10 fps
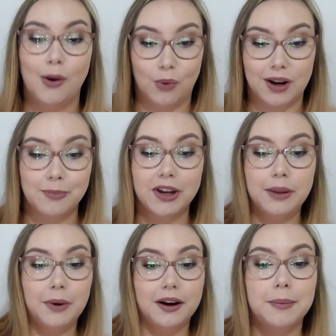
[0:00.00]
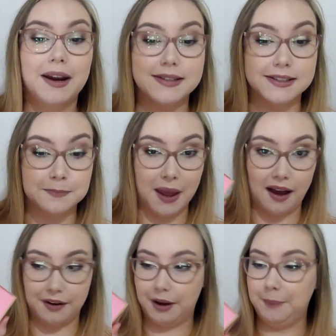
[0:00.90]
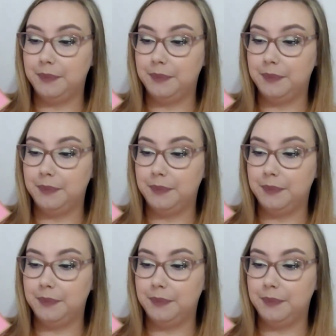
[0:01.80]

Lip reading: what I'm really worried about is this powder.